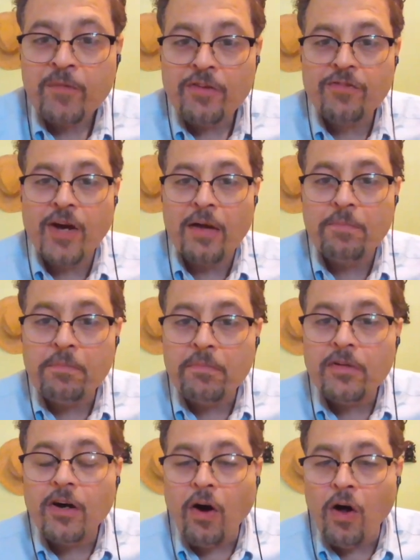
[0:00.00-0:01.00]
If I'm
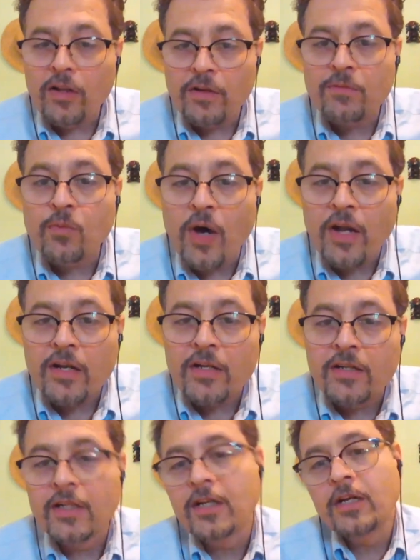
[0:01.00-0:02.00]
all in
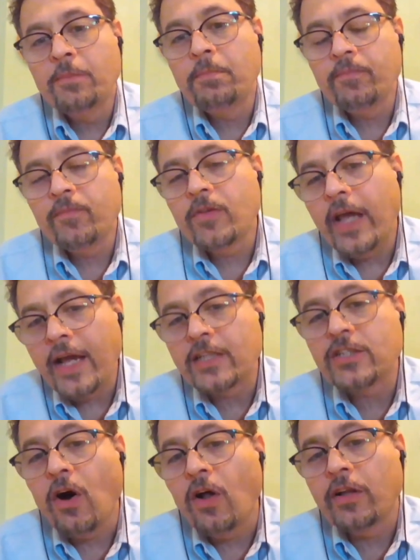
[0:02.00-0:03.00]
one
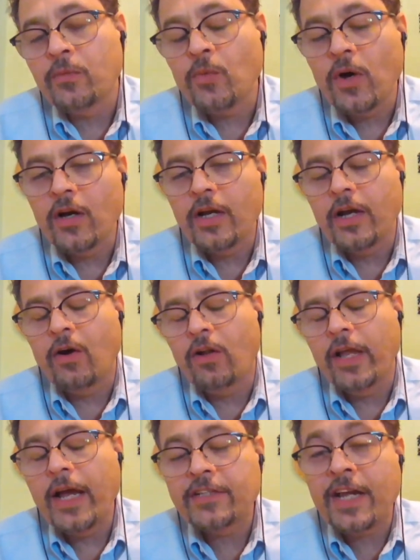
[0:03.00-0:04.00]
eggs, all
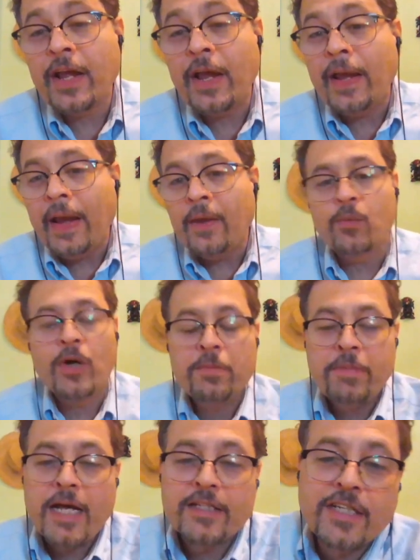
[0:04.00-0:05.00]
eggs in one
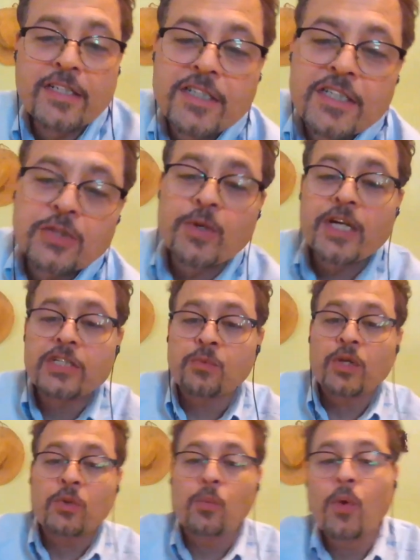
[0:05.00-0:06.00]
basket situation
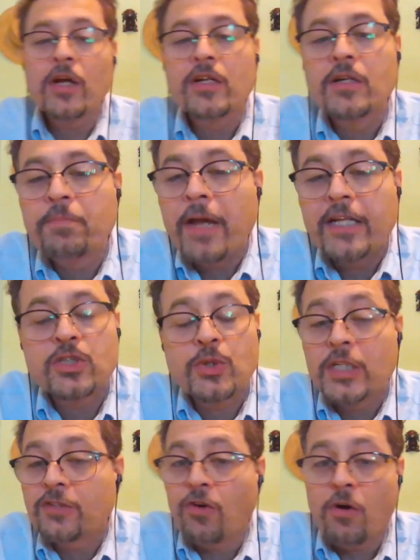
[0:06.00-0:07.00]
with one mains
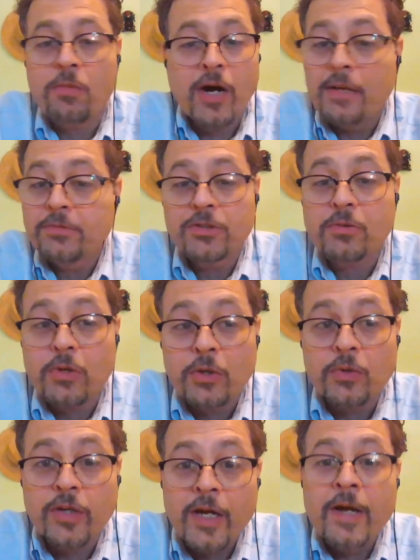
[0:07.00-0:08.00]
transformer, I'm
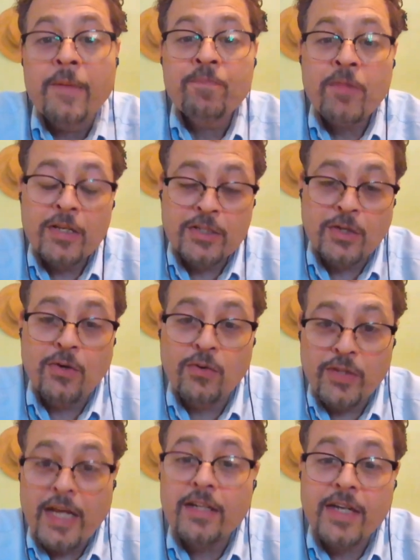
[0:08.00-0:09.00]
screwed. So
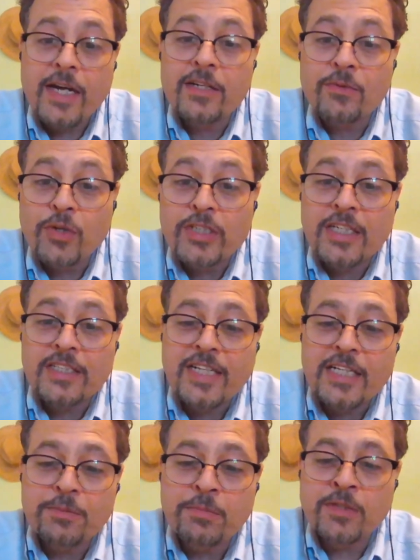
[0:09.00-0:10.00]
that kind of risk
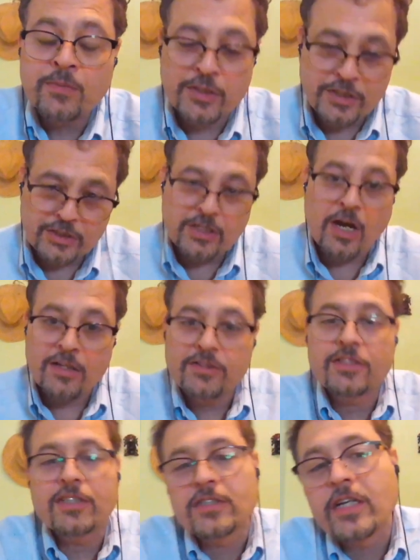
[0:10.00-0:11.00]
assessment, which is not
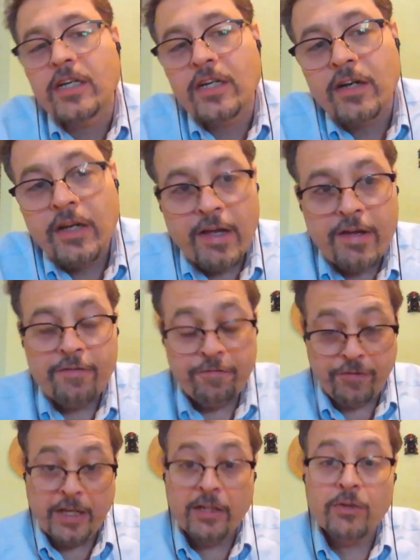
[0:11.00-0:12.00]
just a
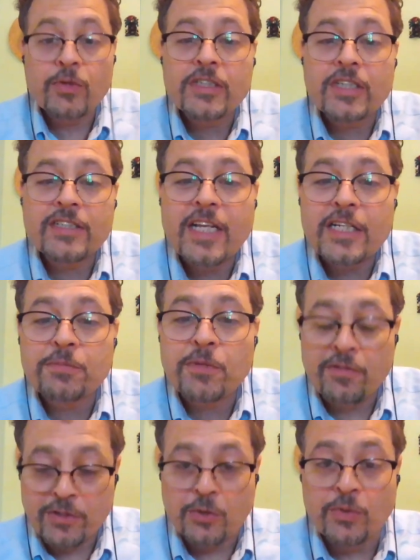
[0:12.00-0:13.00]
field risk
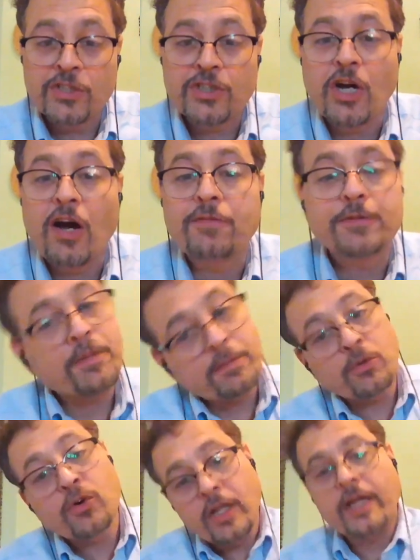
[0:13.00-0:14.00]
assessment of doing jobs, but
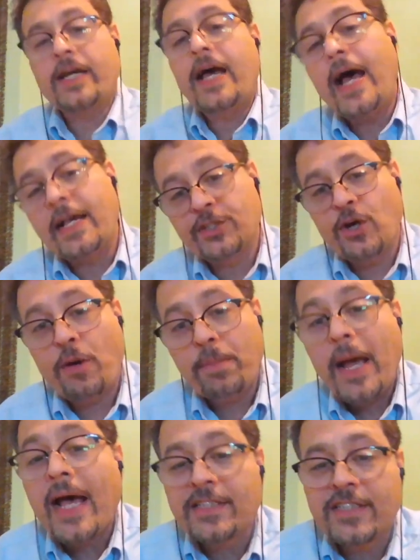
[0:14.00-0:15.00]
more like a has op,
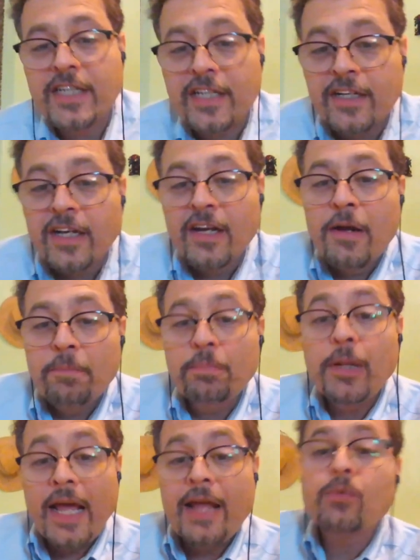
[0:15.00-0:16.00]
has id,
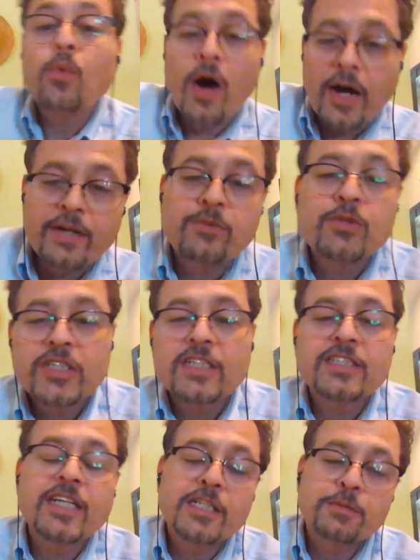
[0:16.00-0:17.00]
plant wide risk
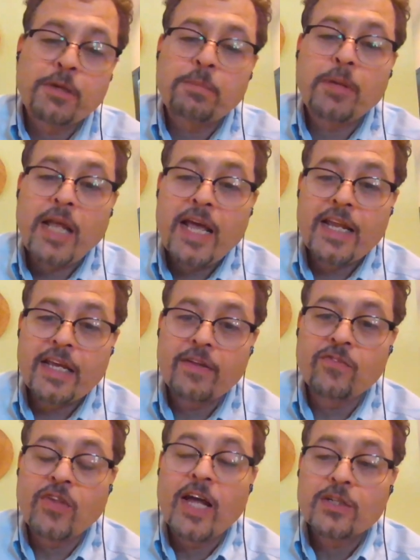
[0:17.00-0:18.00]
assessment
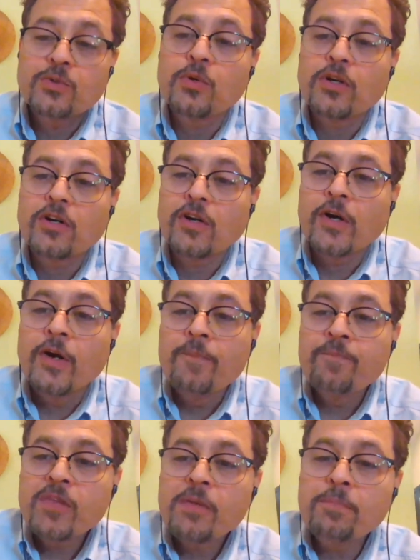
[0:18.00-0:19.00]
planning. That's where
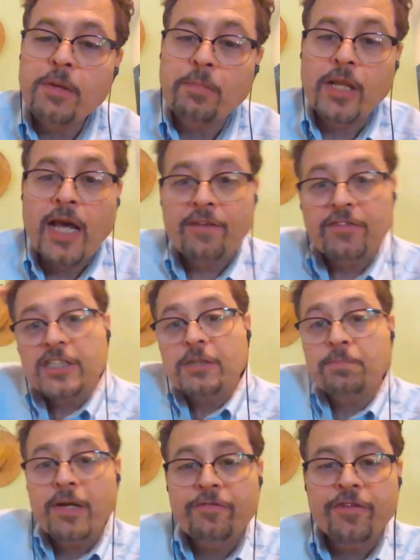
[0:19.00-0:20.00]
people have this
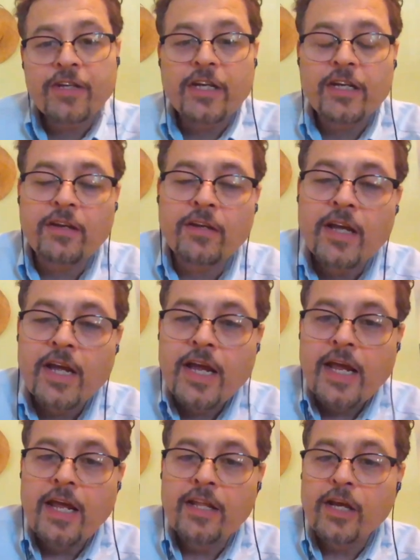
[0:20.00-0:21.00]
epiphany
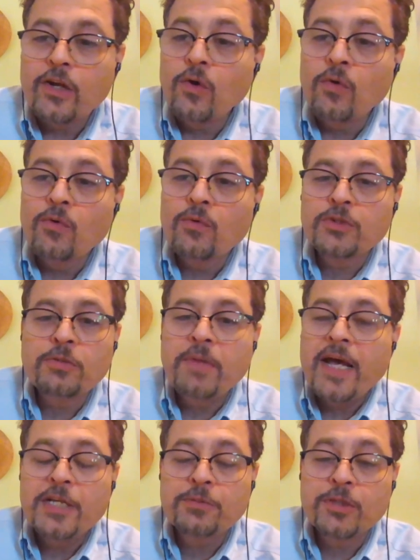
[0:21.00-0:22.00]
and they go to
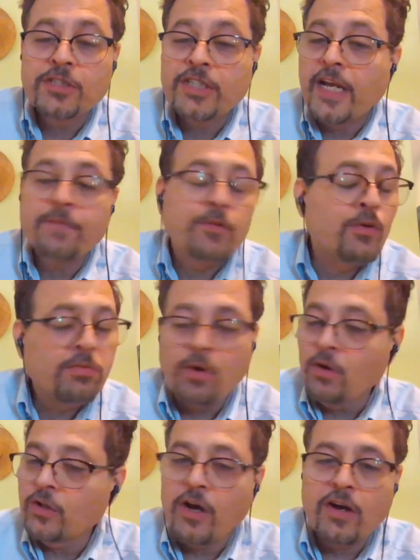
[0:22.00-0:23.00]
management saying,
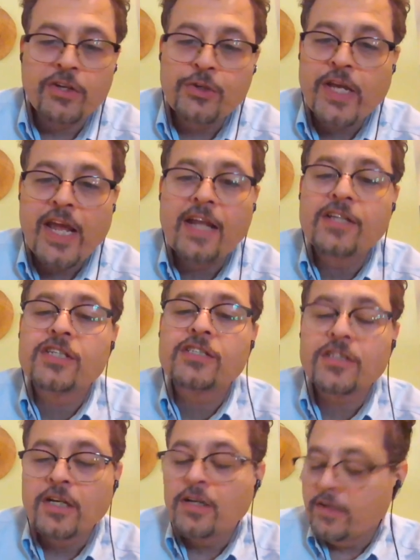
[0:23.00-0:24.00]
hold on, you can't
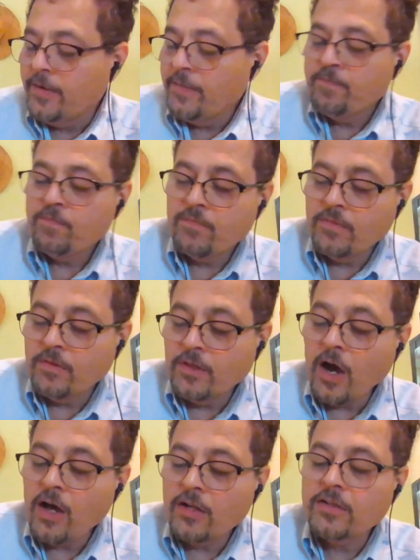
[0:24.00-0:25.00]
just
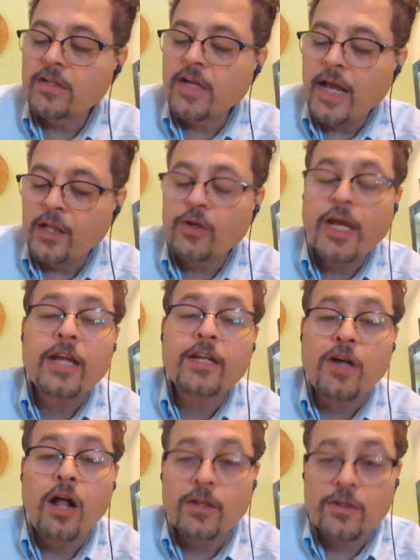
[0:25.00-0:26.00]
not allocate
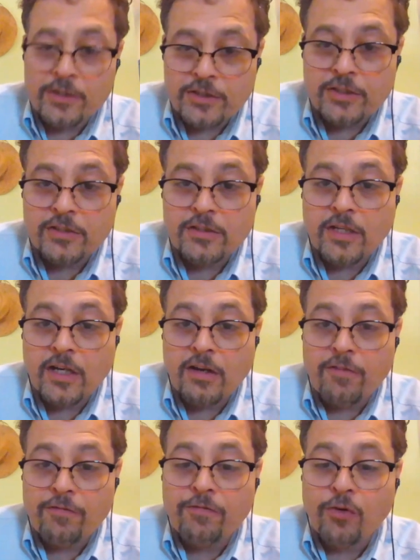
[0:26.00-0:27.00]
dollars
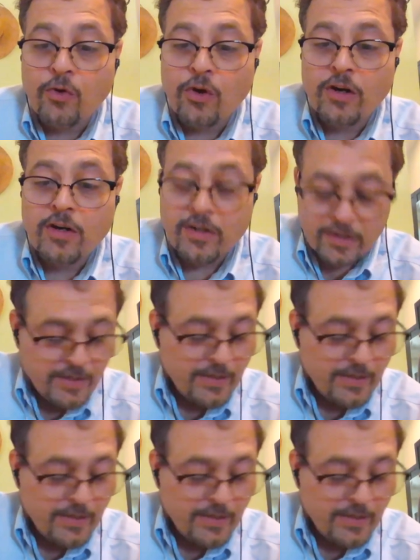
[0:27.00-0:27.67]
for